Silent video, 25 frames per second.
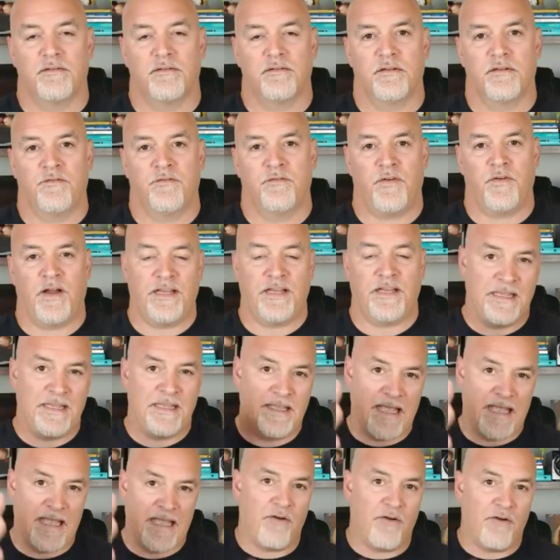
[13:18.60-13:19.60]
If I could
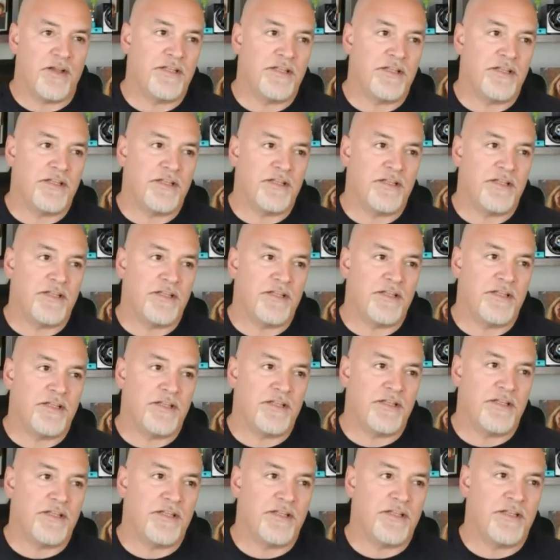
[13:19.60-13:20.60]
guarantee
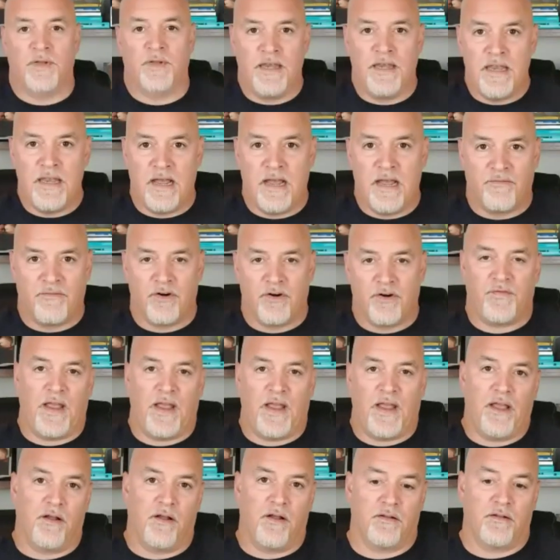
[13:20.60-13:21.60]
you that you would
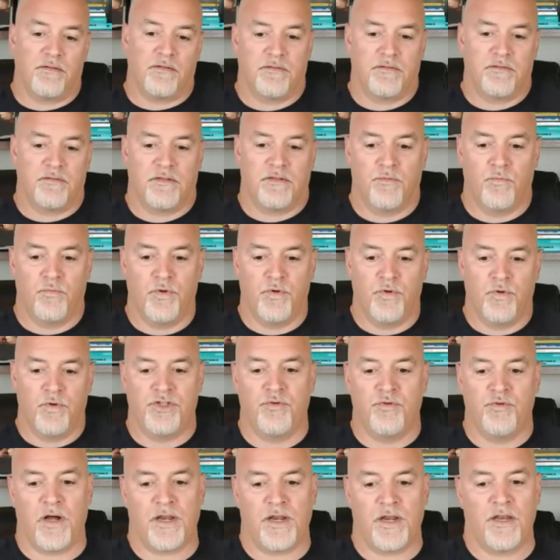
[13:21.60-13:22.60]
never fail,
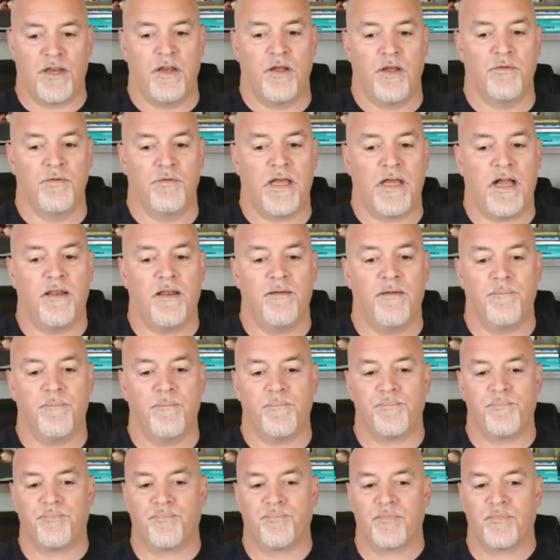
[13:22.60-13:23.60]
would you want to know that?
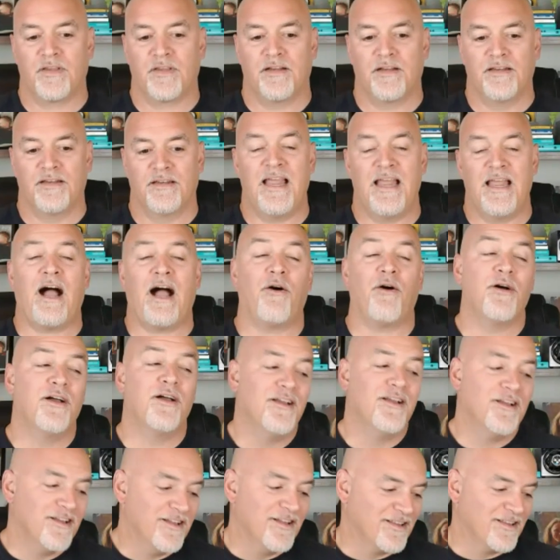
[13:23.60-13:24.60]
Now,
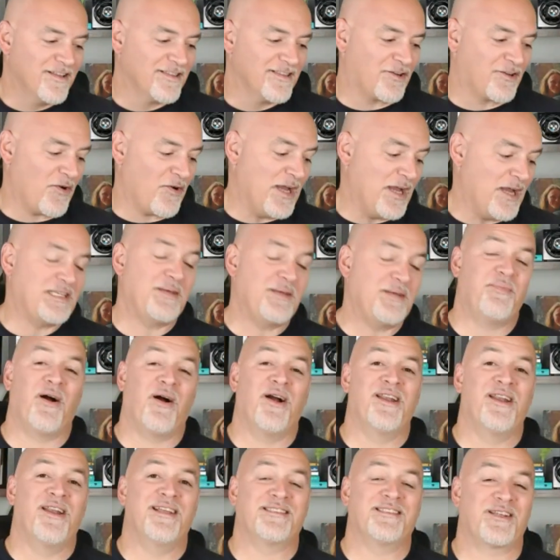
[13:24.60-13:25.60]
the crazy
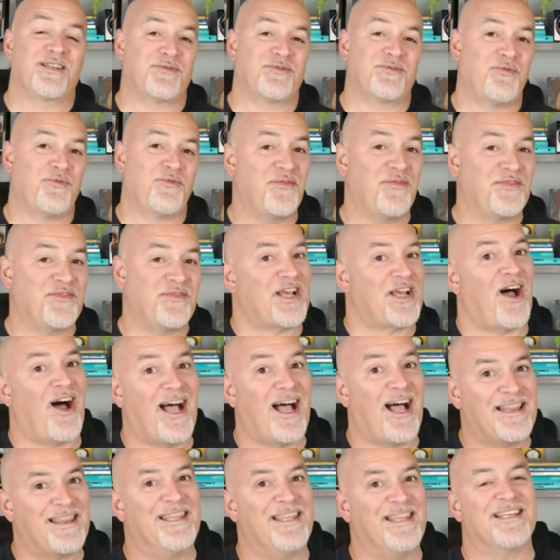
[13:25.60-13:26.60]
part is we've
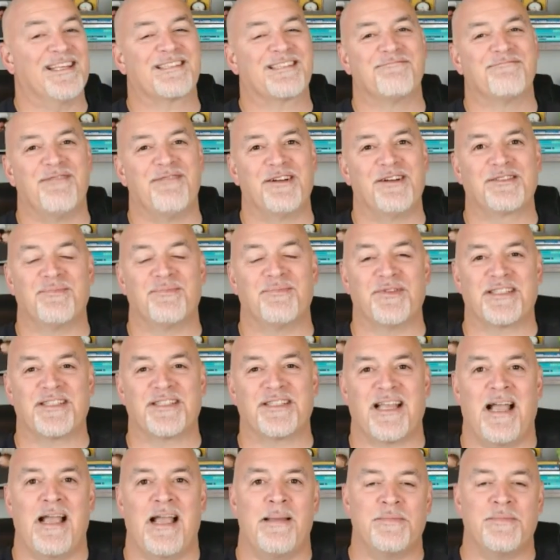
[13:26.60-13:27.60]
taught this multiple
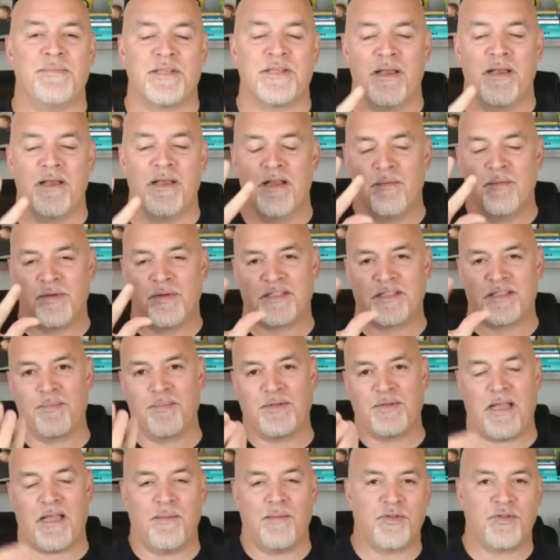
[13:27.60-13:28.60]
times, but
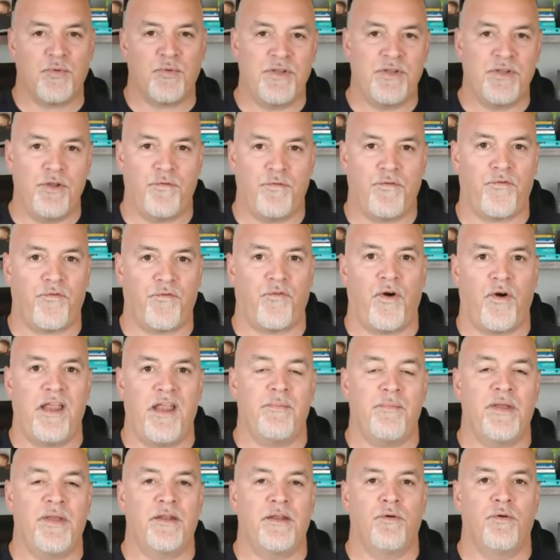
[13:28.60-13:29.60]
sometimes when you
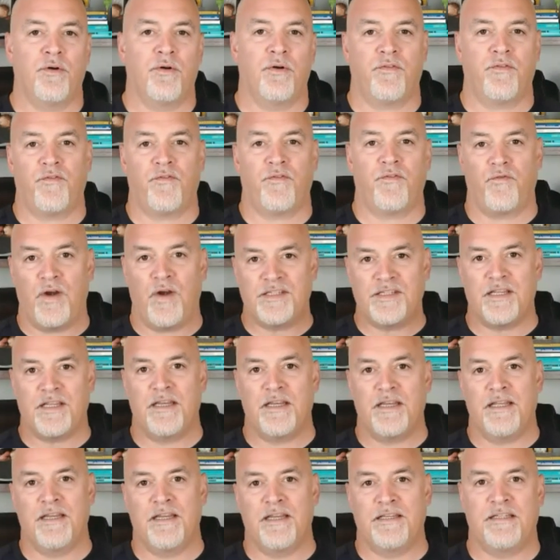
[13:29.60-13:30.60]
frame it or phrase
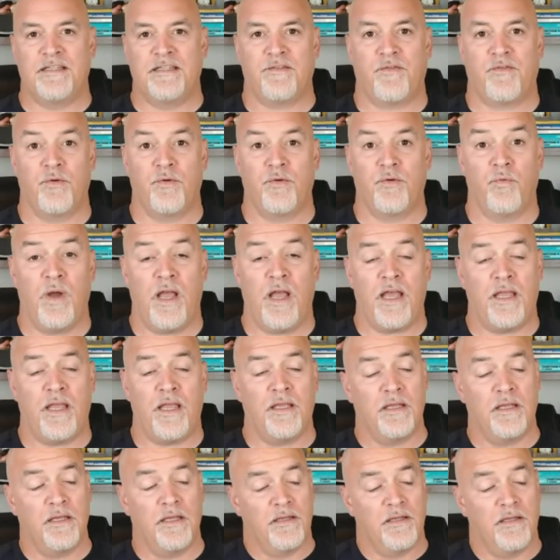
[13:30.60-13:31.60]
it in a different
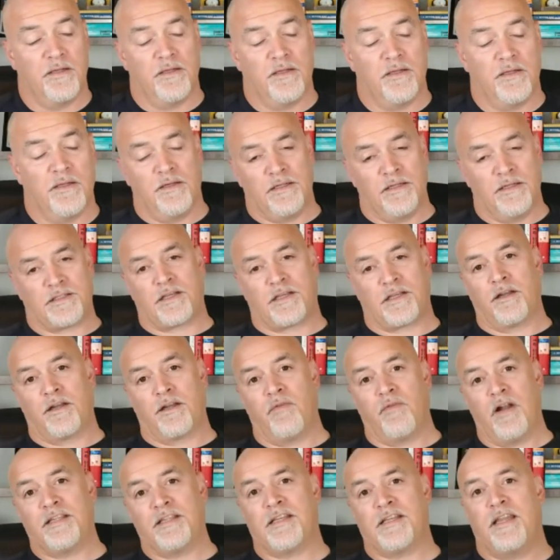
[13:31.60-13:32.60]
way, it's going to
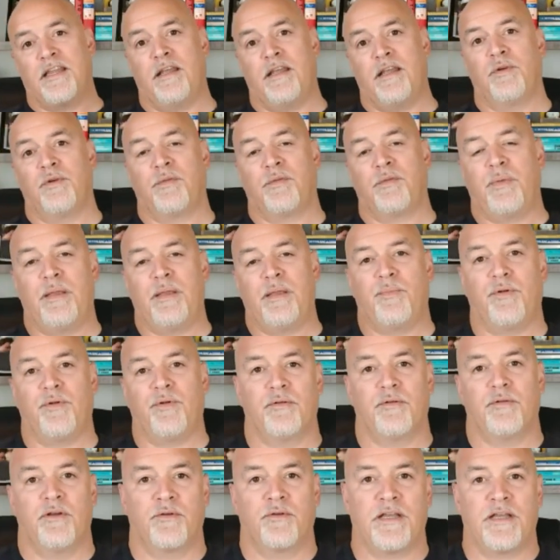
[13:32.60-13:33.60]
resonate with
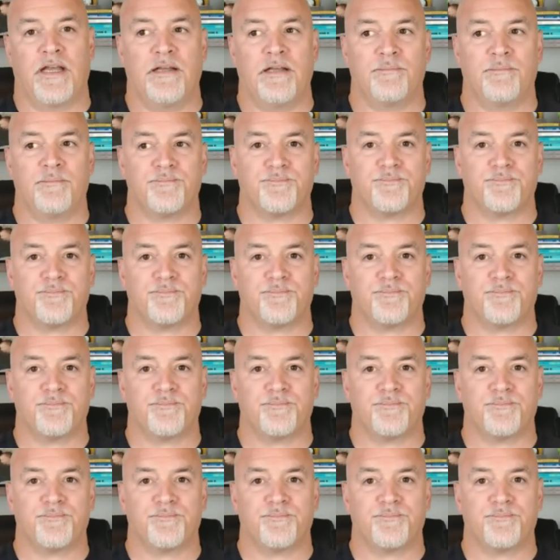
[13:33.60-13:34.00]
people, okay?